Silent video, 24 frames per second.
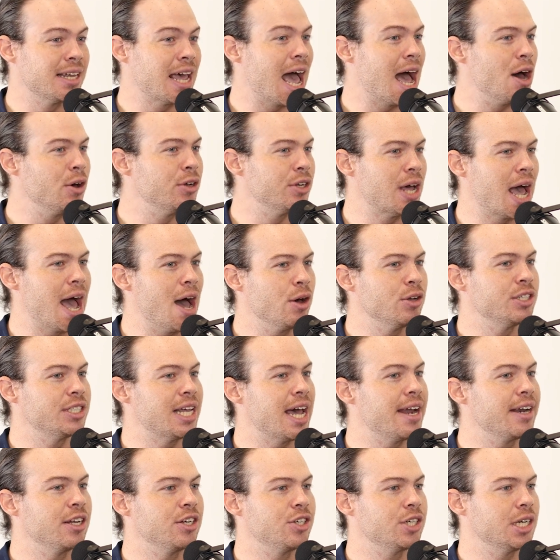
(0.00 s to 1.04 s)
How's
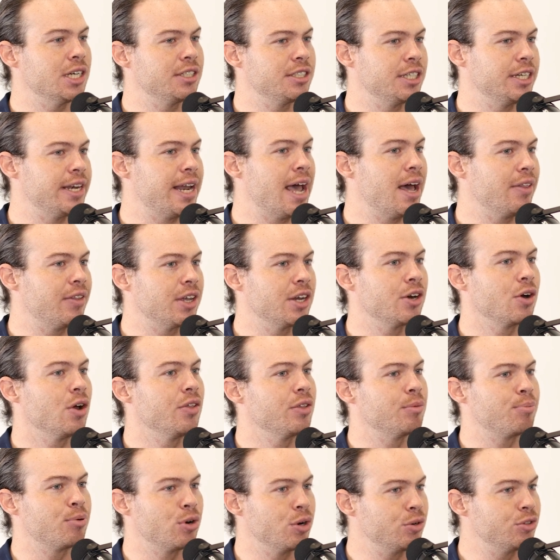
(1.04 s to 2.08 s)
that adjusted now that you're on
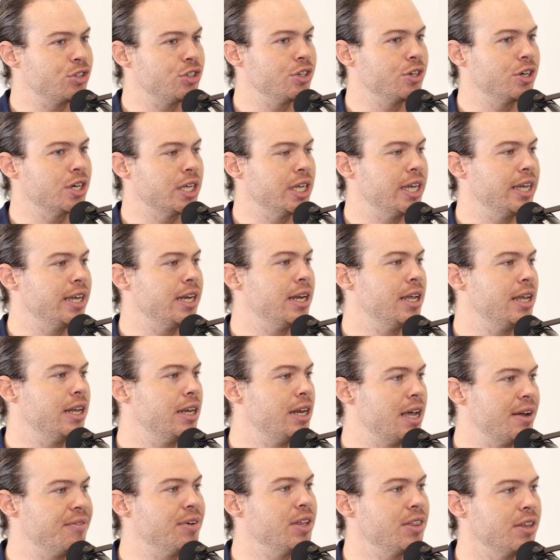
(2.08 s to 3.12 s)
the pro circuit and
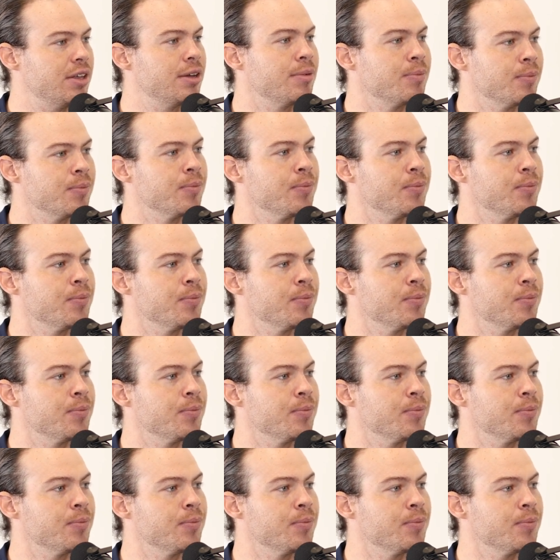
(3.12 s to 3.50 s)
everything?